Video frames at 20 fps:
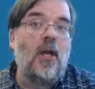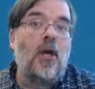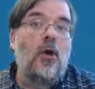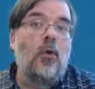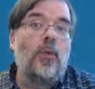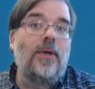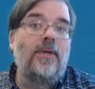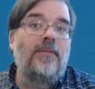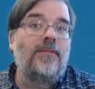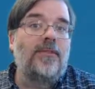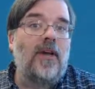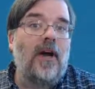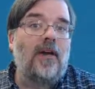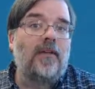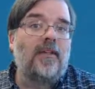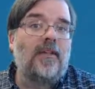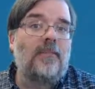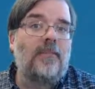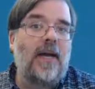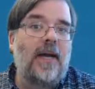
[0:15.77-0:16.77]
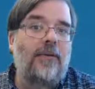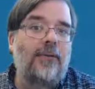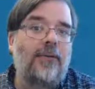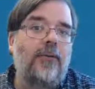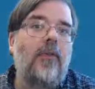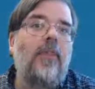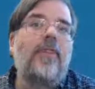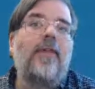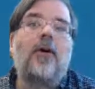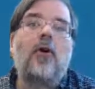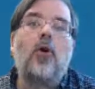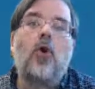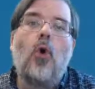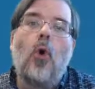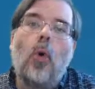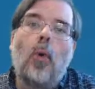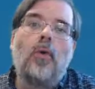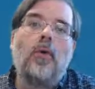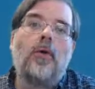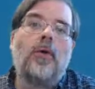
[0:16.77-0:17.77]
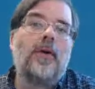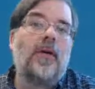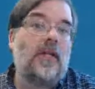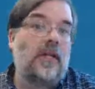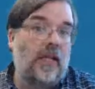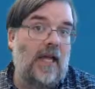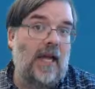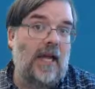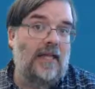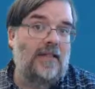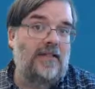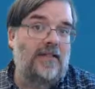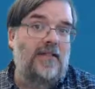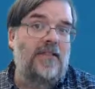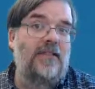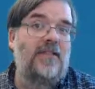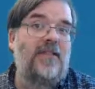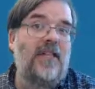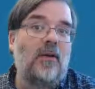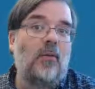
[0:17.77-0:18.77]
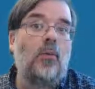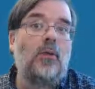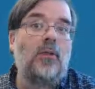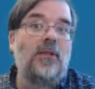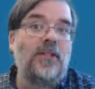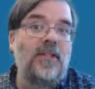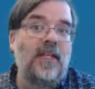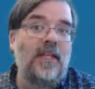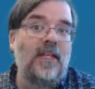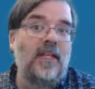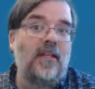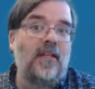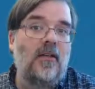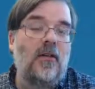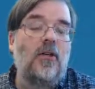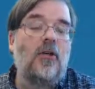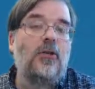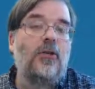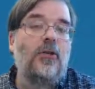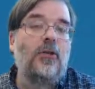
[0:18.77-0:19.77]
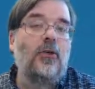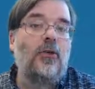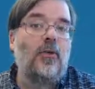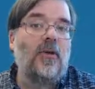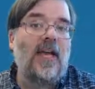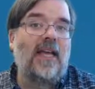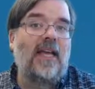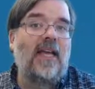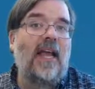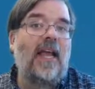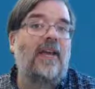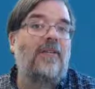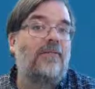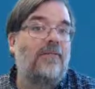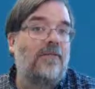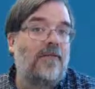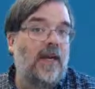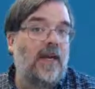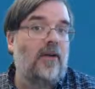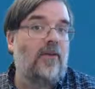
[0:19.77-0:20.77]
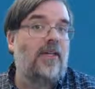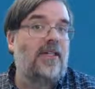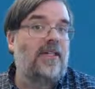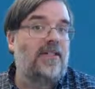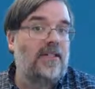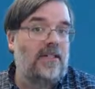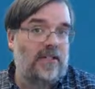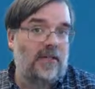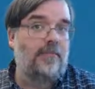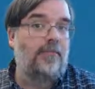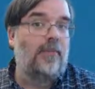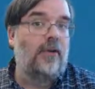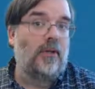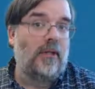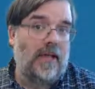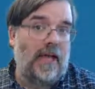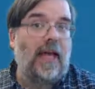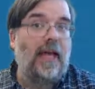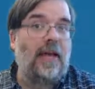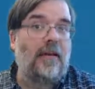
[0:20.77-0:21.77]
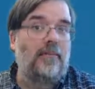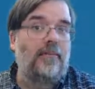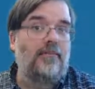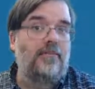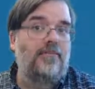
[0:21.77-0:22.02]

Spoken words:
we've talked about the core classes that we'll need to create a very simple game.